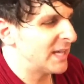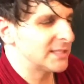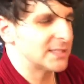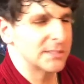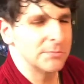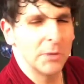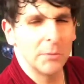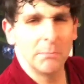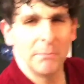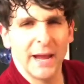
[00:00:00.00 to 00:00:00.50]

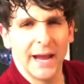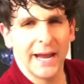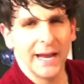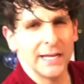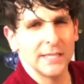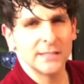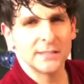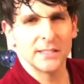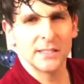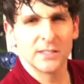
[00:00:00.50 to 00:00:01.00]
some
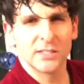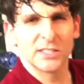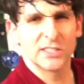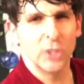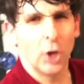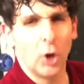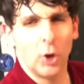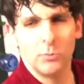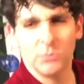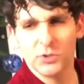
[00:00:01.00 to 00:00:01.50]
amazing
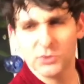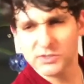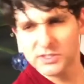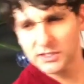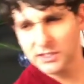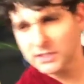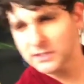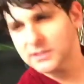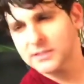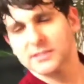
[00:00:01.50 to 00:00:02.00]
soul
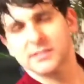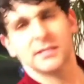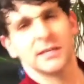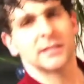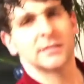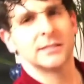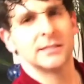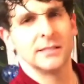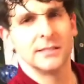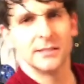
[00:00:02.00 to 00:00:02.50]
music in the
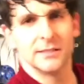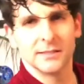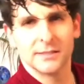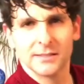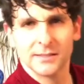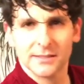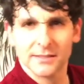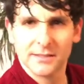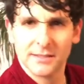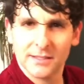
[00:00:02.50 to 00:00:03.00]

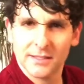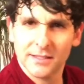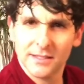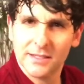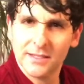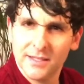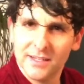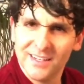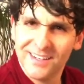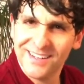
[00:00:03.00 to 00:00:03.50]
60s.
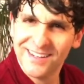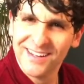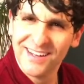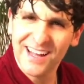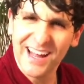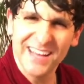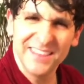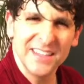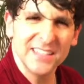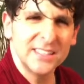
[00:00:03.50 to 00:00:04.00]

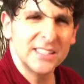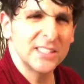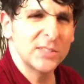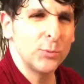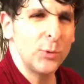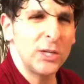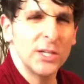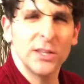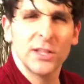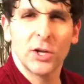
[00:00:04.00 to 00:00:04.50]
And this is
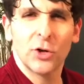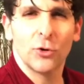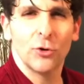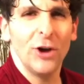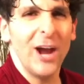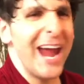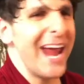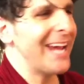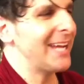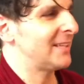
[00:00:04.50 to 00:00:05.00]
one of the
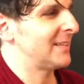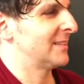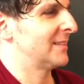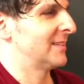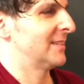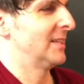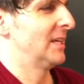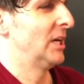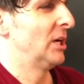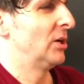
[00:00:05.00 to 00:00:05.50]
great
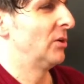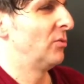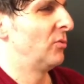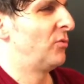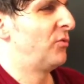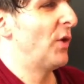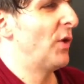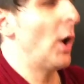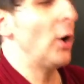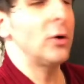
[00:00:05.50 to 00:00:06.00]

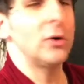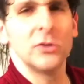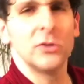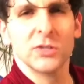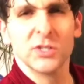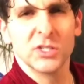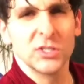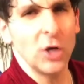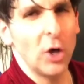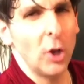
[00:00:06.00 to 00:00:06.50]
vocal
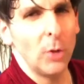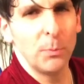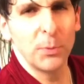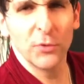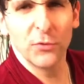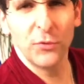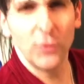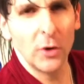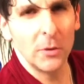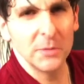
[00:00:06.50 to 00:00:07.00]
soul
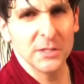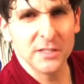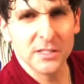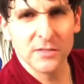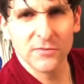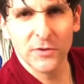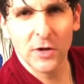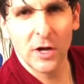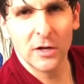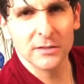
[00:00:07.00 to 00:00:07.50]
performances
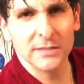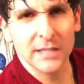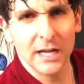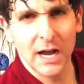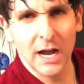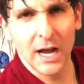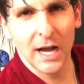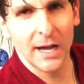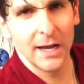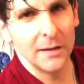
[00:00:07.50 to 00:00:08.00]
of all
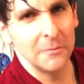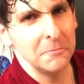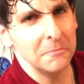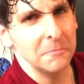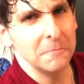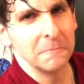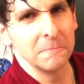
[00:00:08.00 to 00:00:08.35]
time.